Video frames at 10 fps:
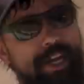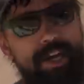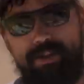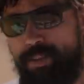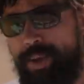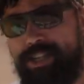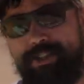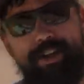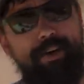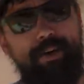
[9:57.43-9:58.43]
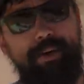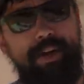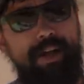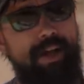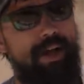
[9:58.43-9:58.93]
you know, to each their own.
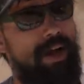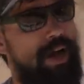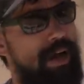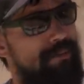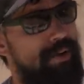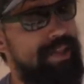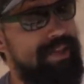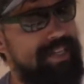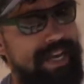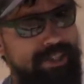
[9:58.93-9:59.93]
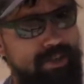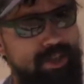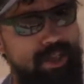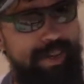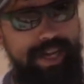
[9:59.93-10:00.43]
In the tactical
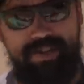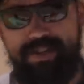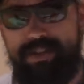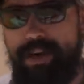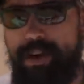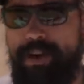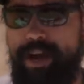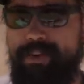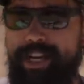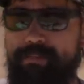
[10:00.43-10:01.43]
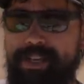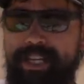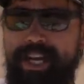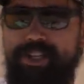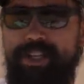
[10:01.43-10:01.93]
space, my
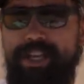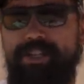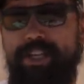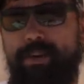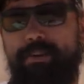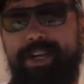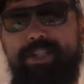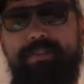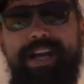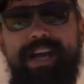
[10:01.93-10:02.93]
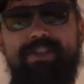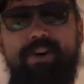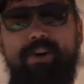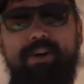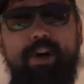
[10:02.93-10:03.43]
recommendation is that your pressure pads
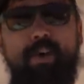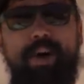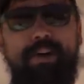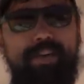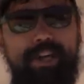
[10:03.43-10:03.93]
are nowhere